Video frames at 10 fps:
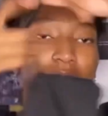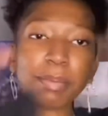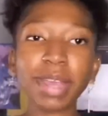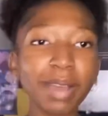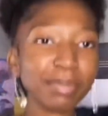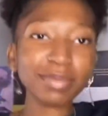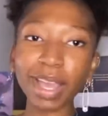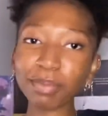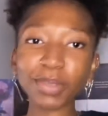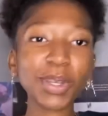I'm, I'm
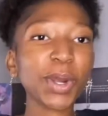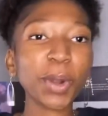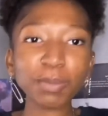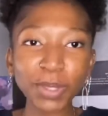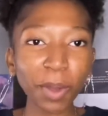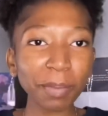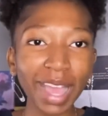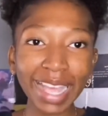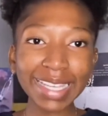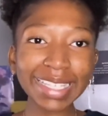crop top
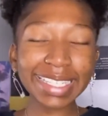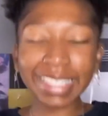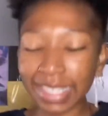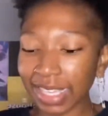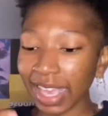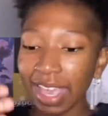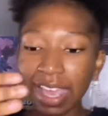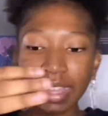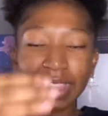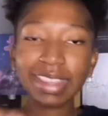honey
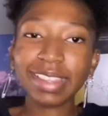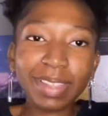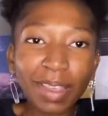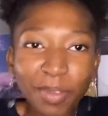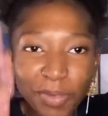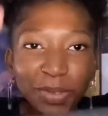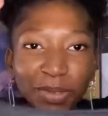if